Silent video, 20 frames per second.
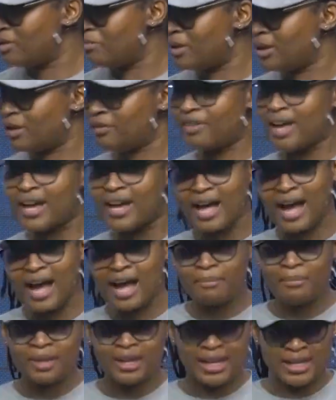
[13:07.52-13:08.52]
But if I
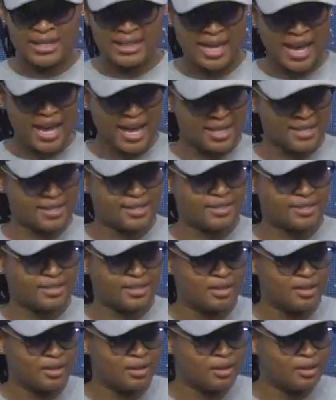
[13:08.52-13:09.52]
come in a
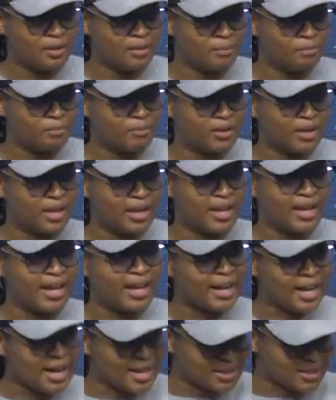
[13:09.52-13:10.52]
test
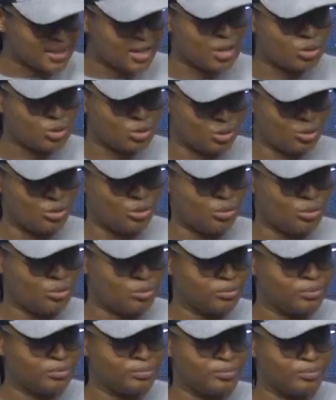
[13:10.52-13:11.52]
and I say to you,
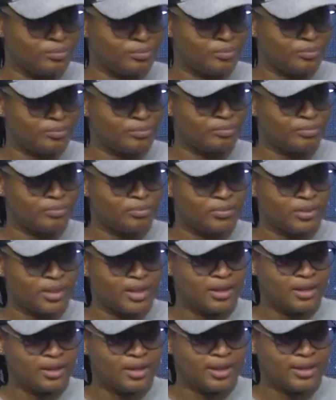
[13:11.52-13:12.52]

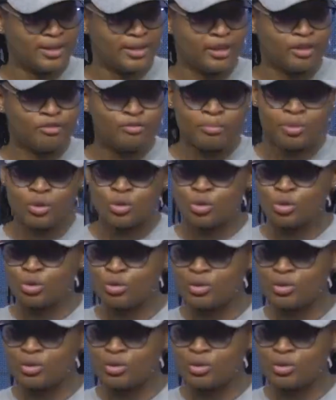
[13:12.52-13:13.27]
give me 2